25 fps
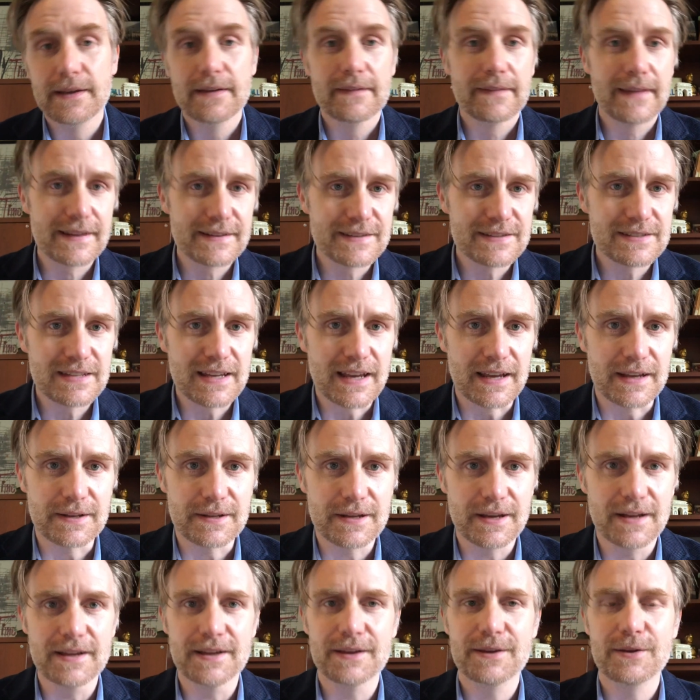That said,
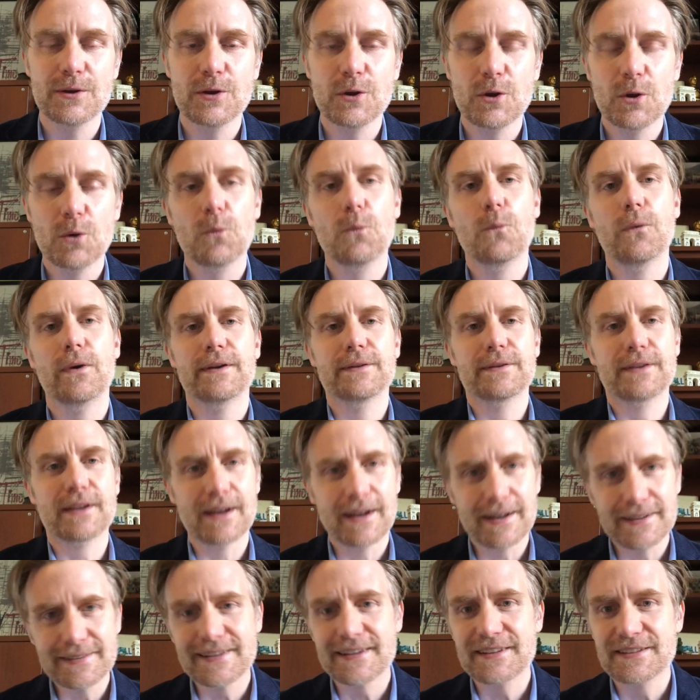when
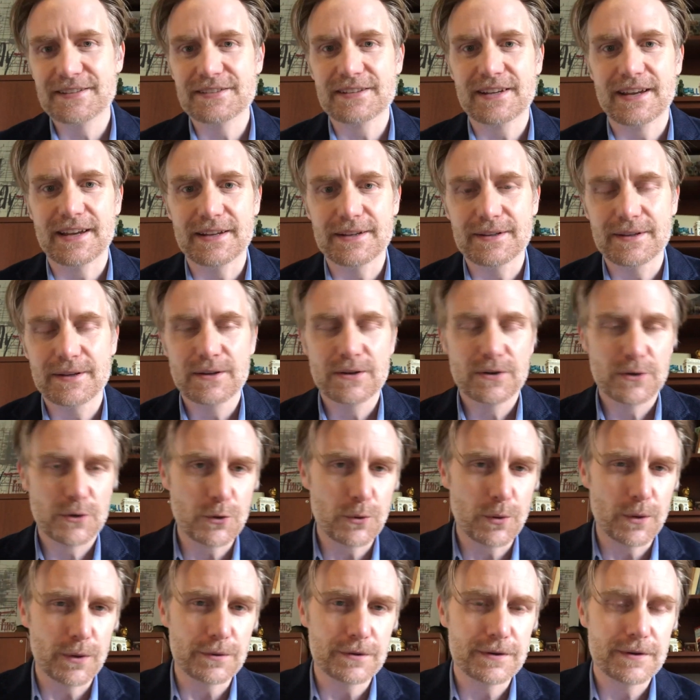Kanye said,
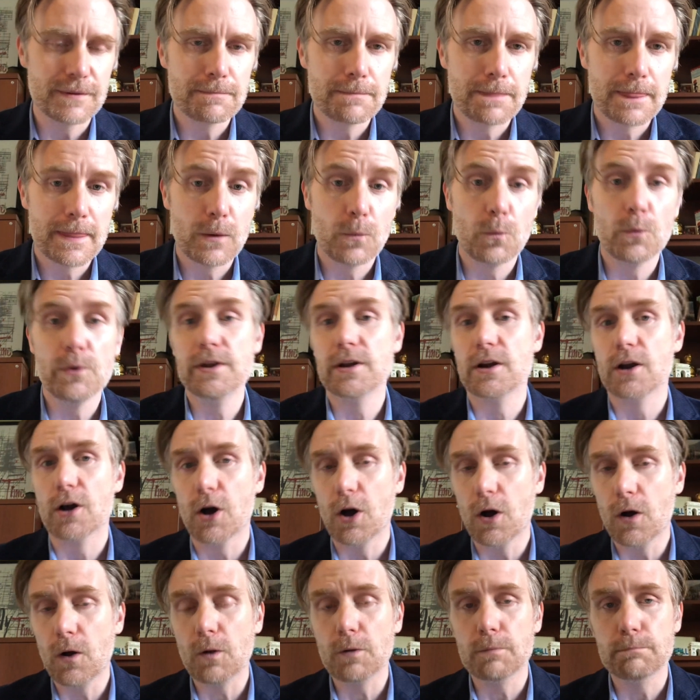quote, "We are
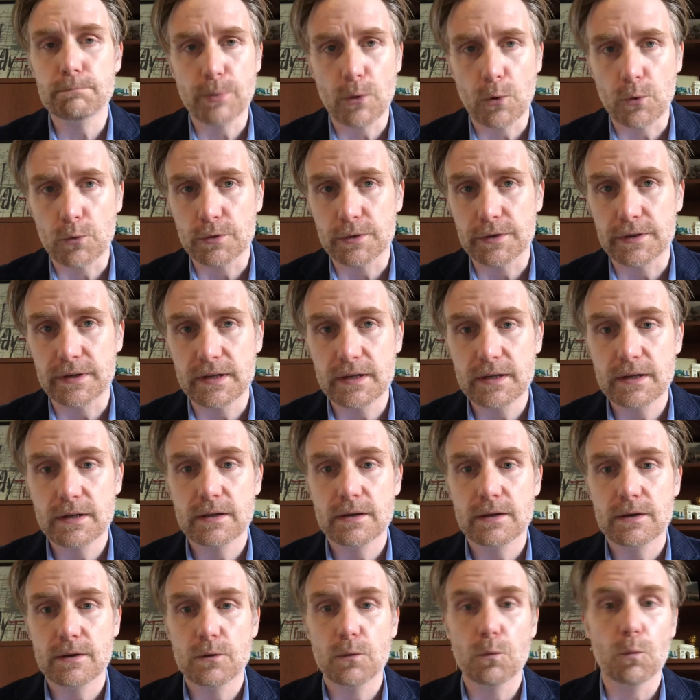all born
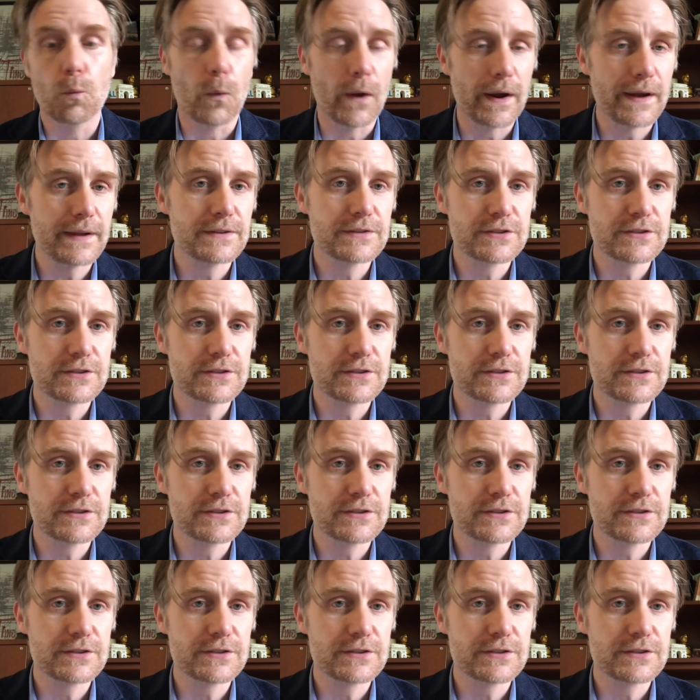white